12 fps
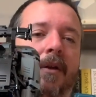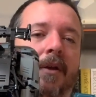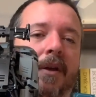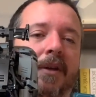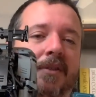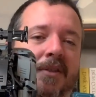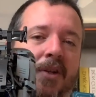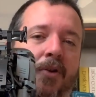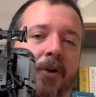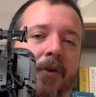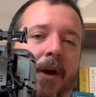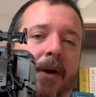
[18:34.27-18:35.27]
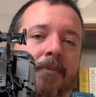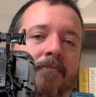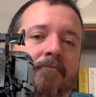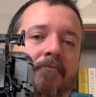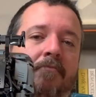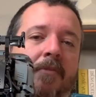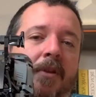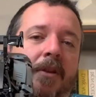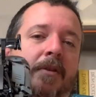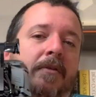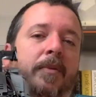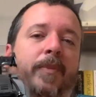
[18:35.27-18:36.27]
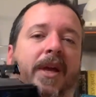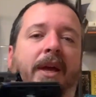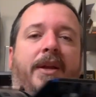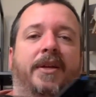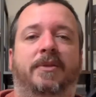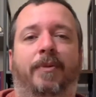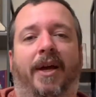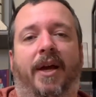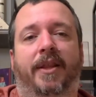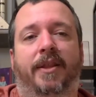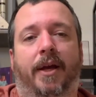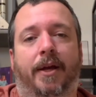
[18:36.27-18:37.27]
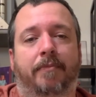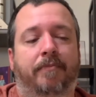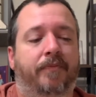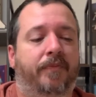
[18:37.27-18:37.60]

is a steering rack and the mechanics behind that,